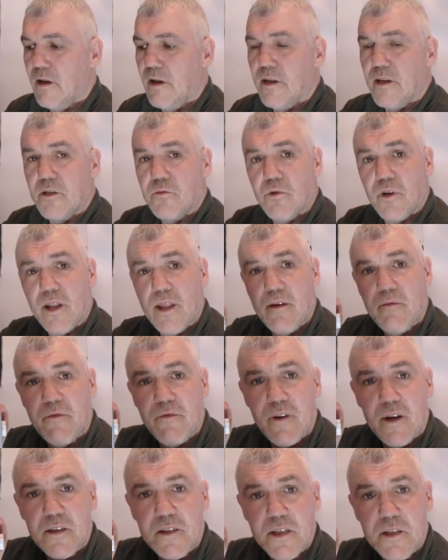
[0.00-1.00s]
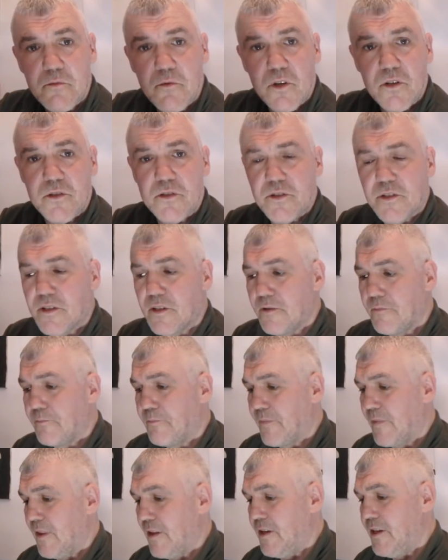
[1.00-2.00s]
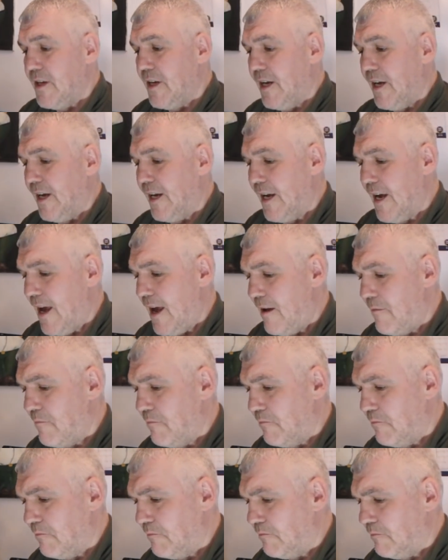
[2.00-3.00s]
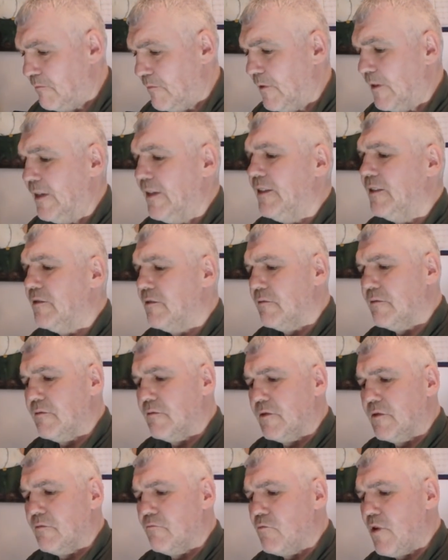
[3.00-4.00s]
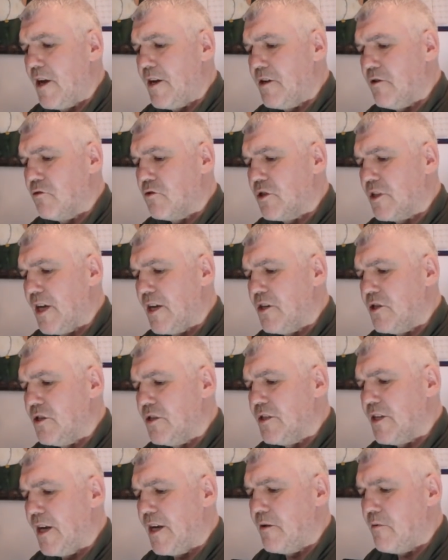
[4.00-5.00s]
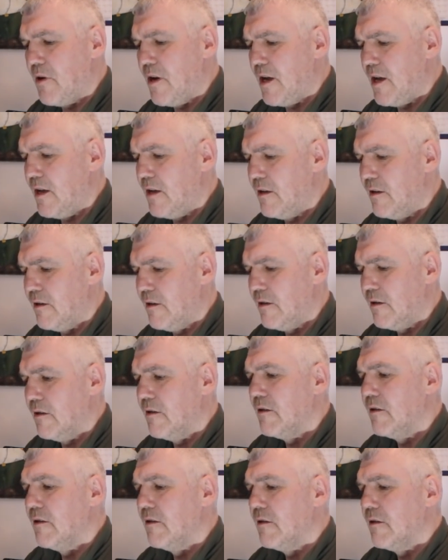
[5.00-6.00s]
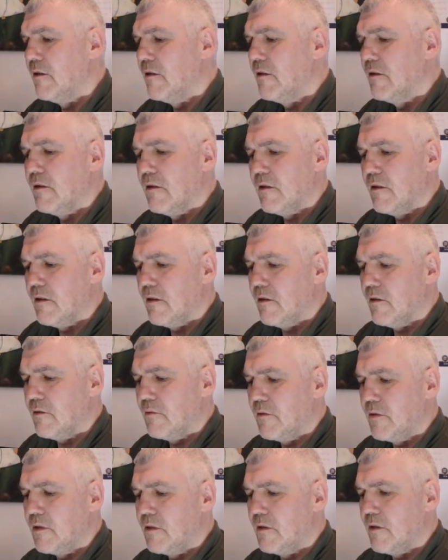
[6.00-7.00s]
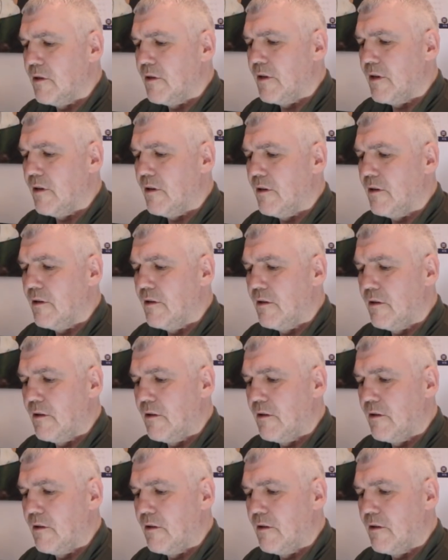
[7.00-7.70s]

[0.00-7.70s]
And it's one of them fancy ones that you can get radio stations anywhere. Let me turn it on.